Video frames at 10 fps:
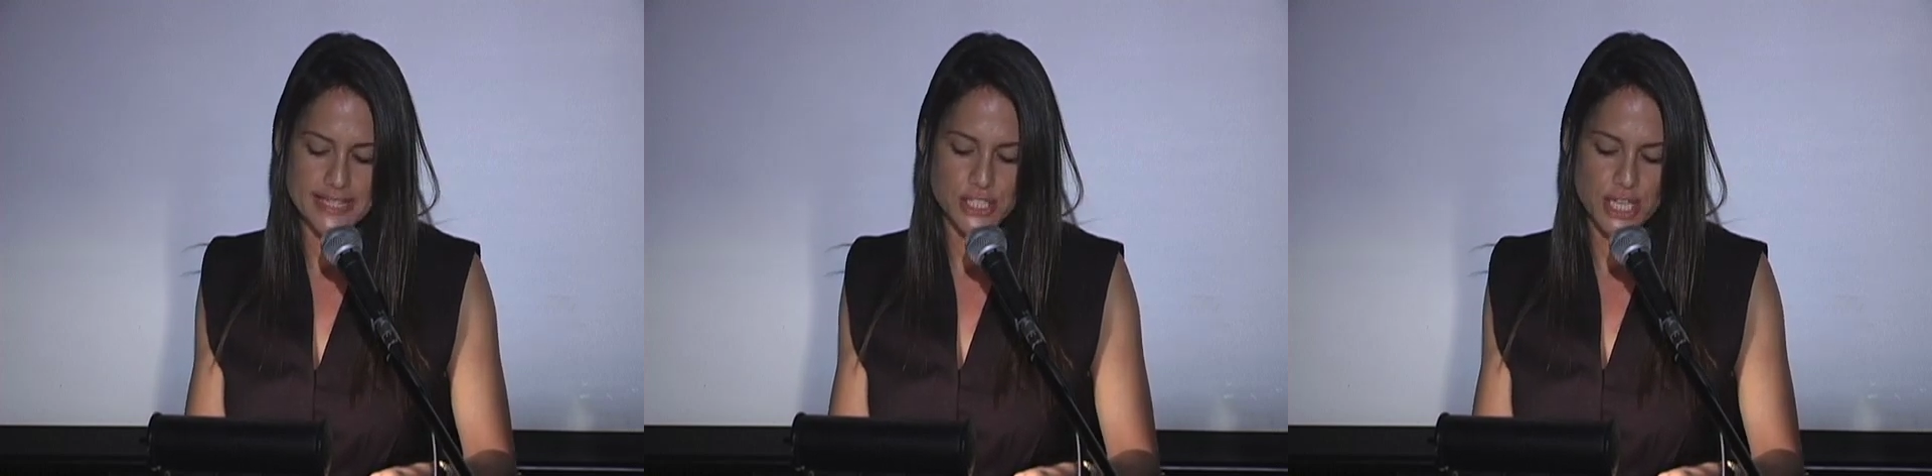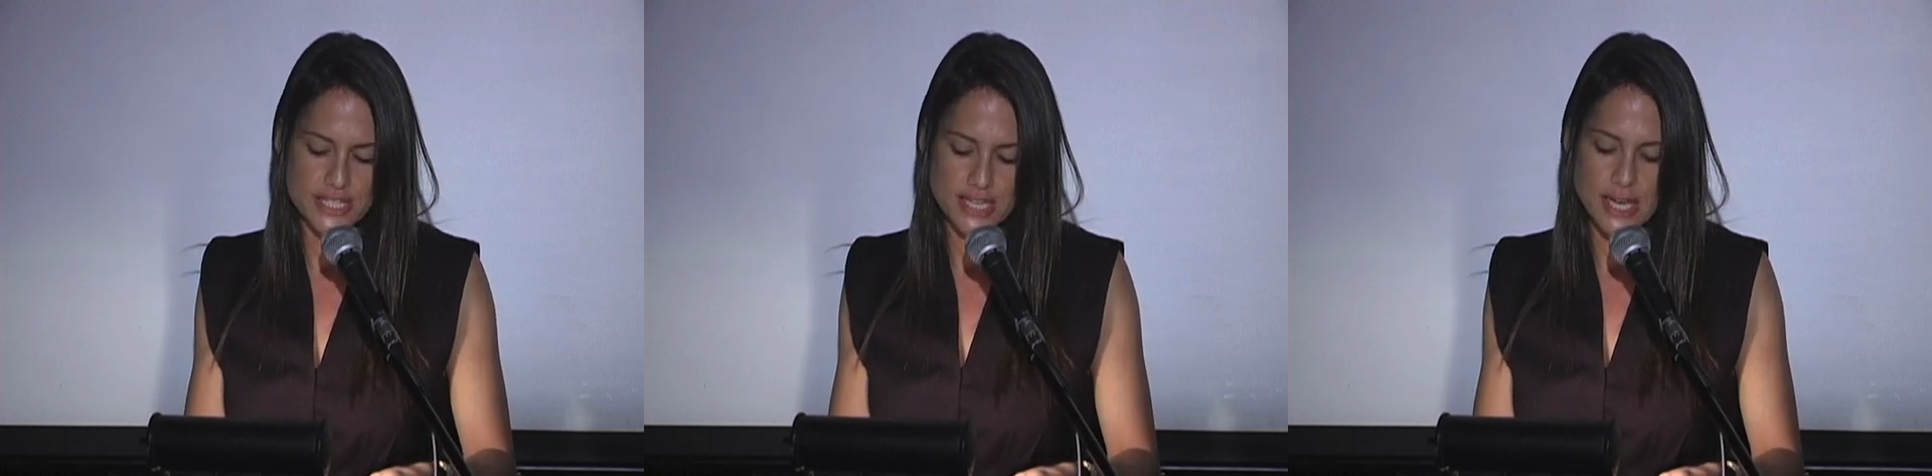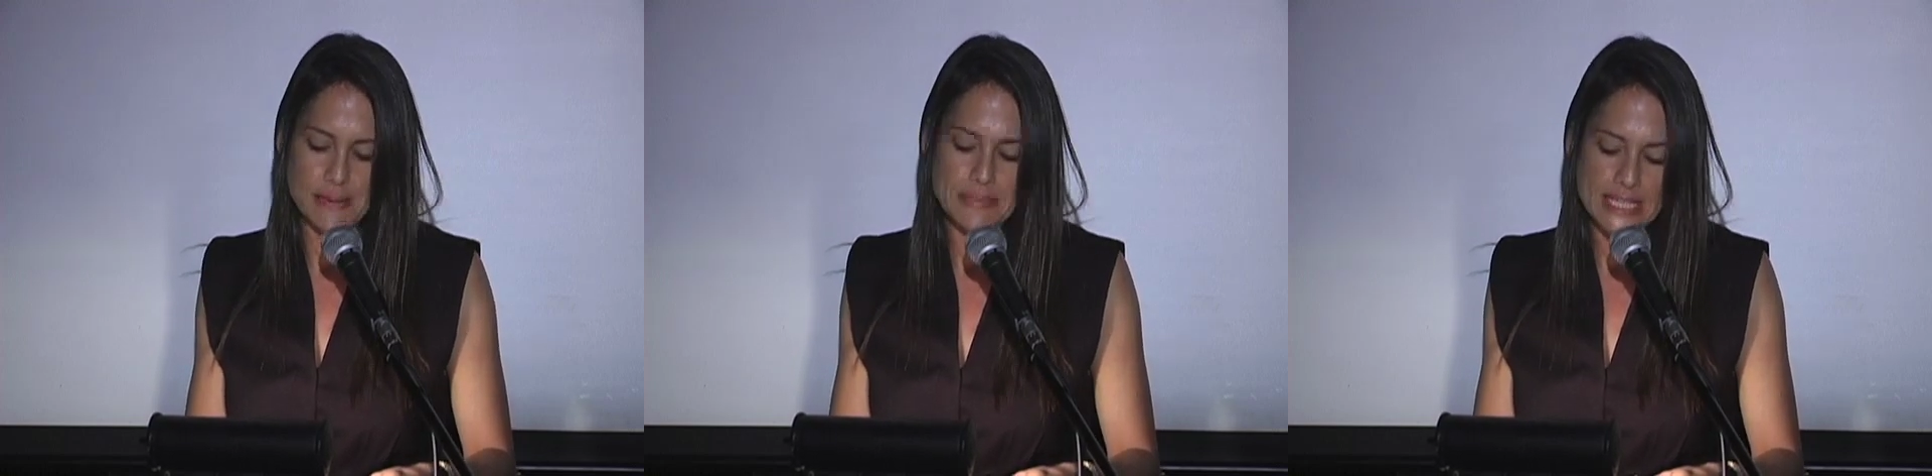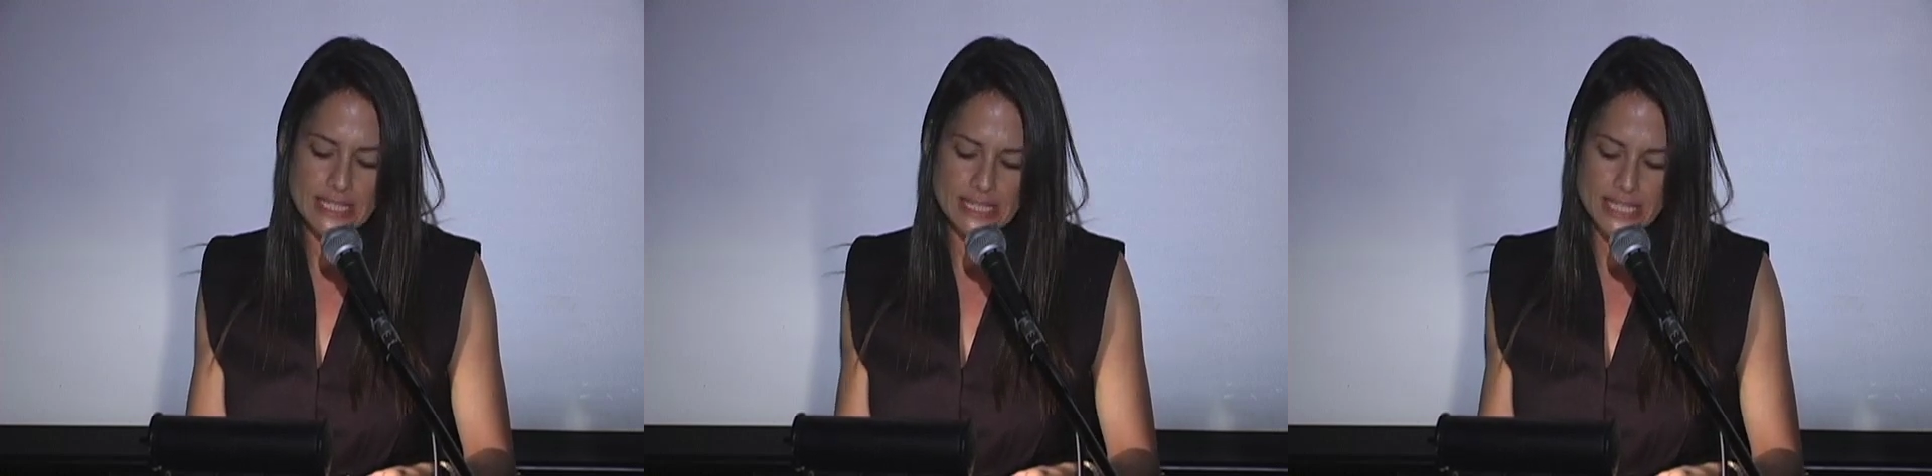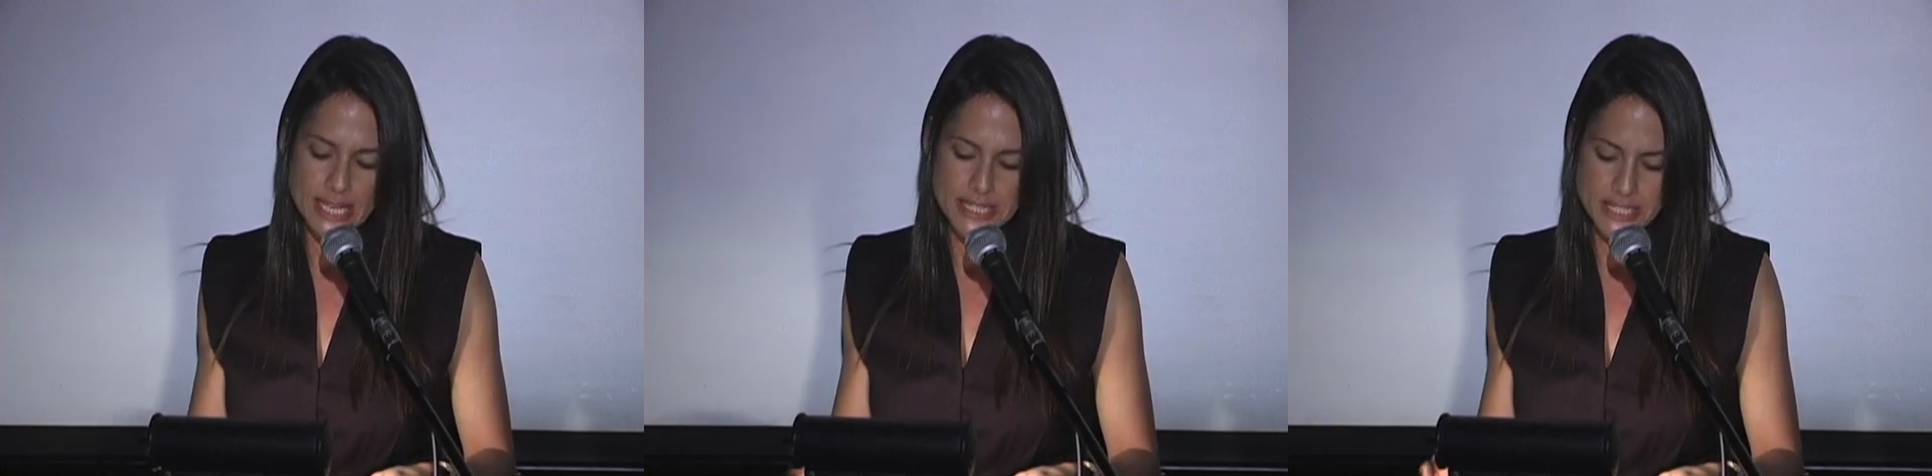and Jessica immediately
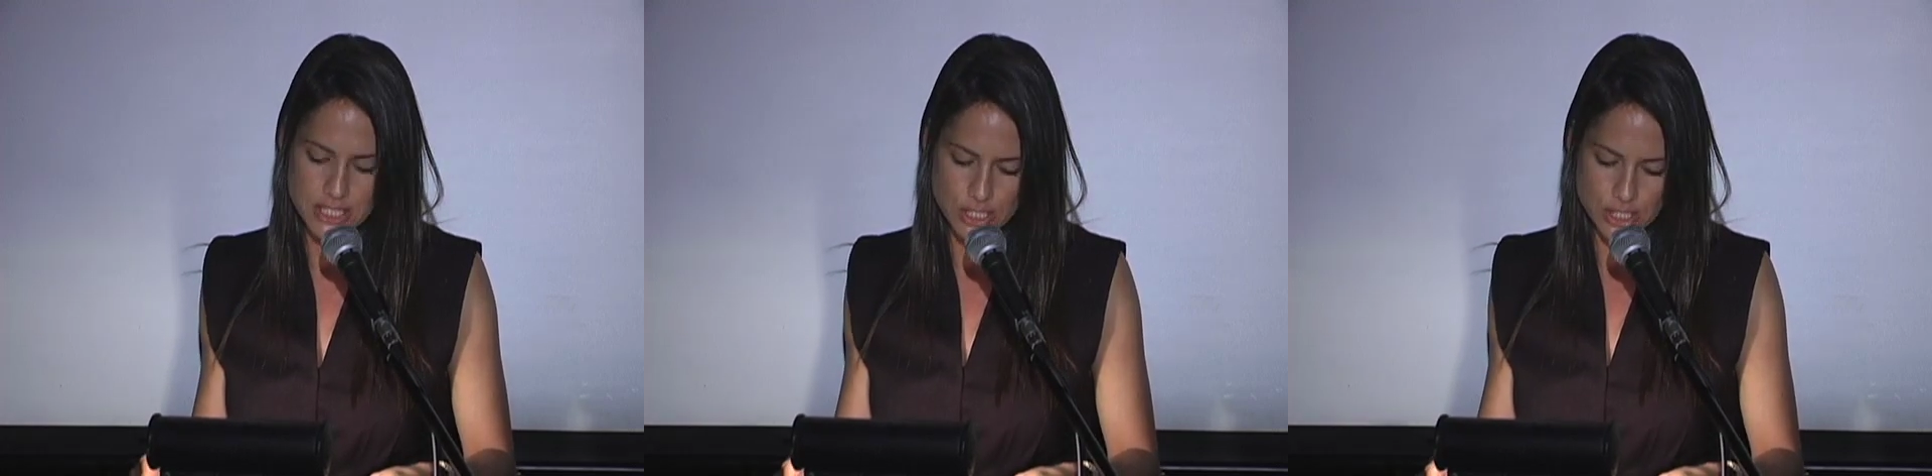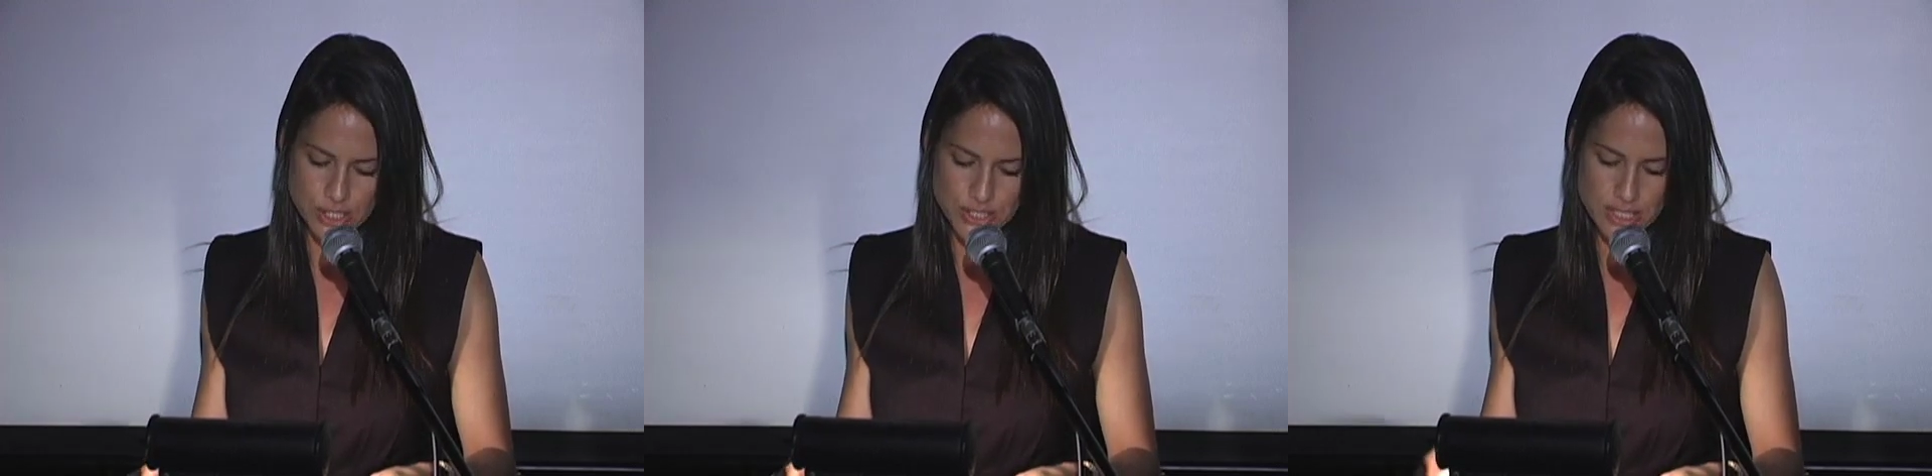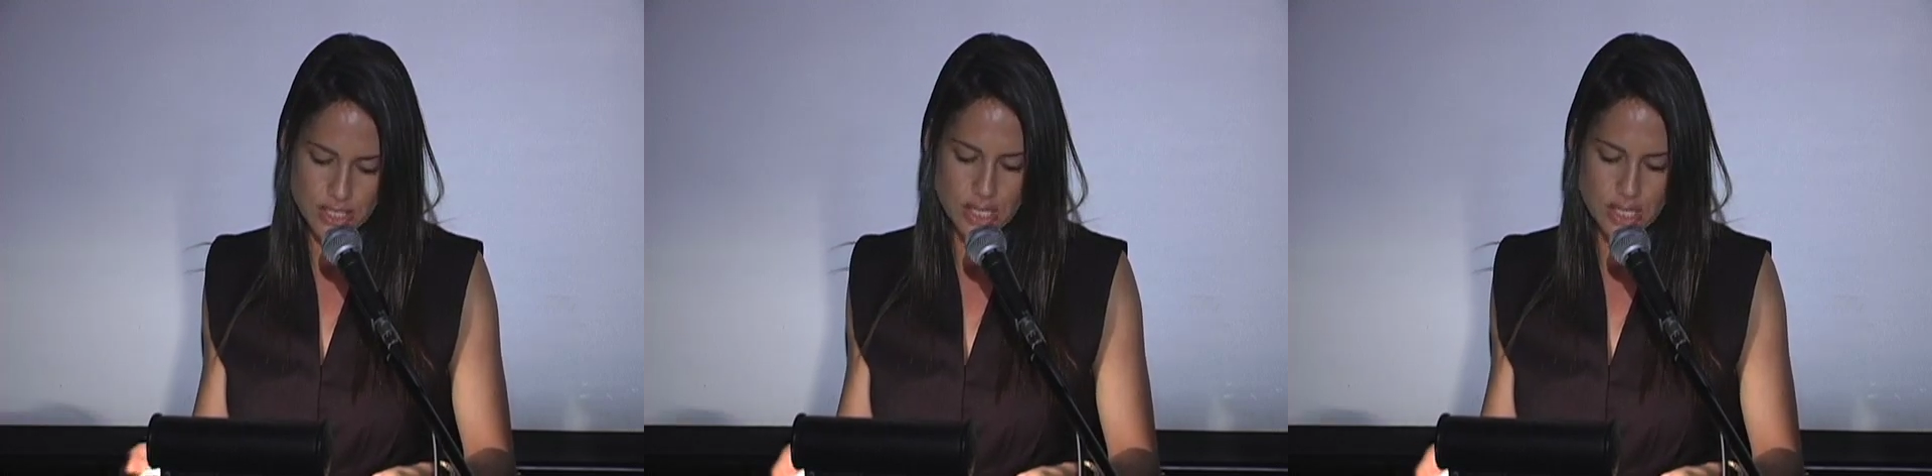cuts into hers.